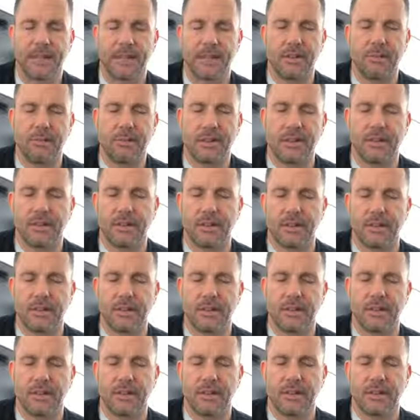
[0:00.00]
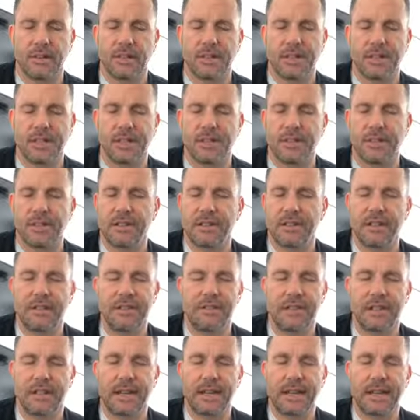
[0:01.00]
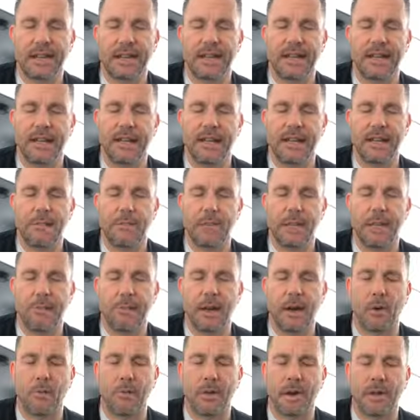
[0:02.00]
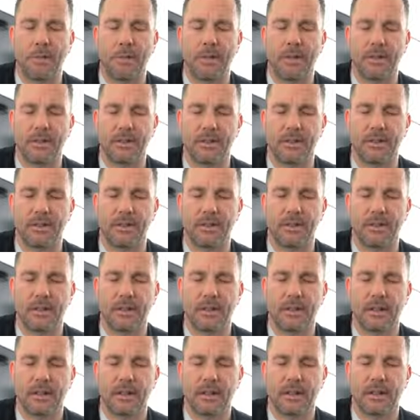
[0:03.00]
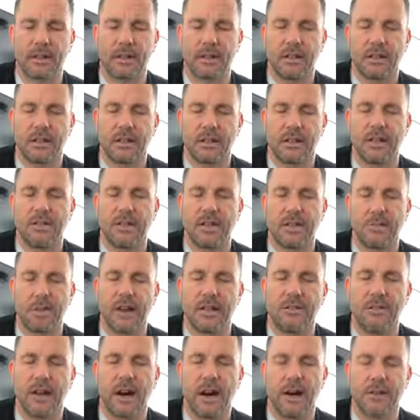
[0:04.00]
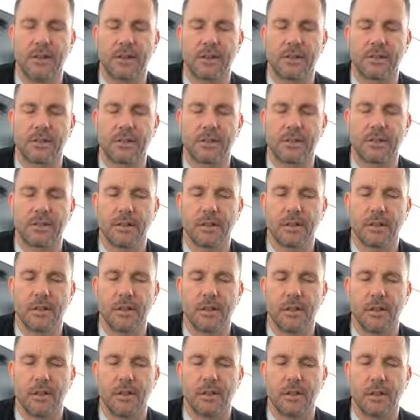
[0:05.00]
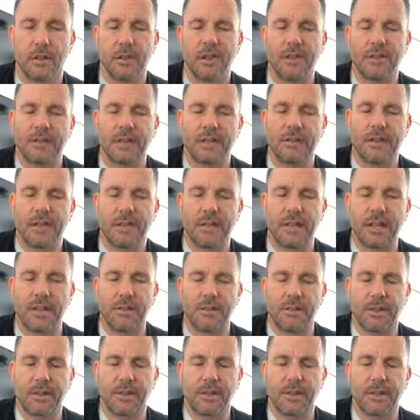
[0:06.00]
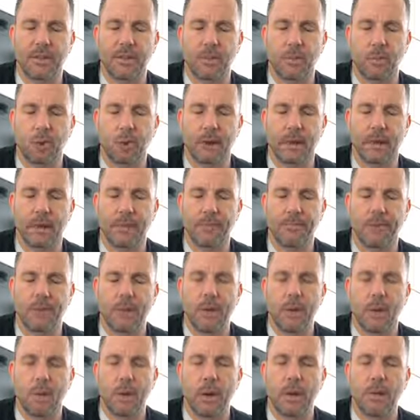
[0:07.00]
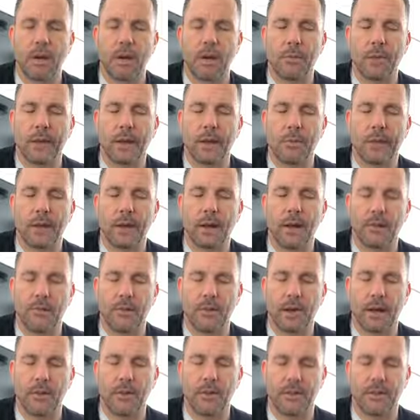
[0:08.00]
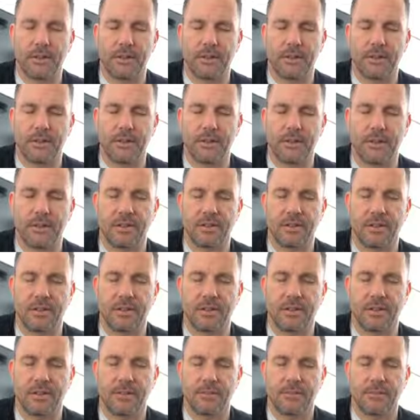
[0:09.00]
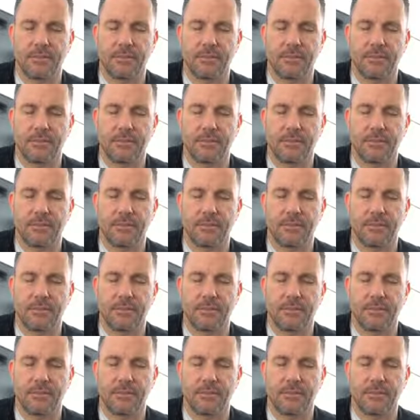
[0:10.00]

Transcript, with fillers: it's his business. Jesus didn't say I needed to be about my business, he said my father's. So we say the same thing this morning. We want to be about our father's business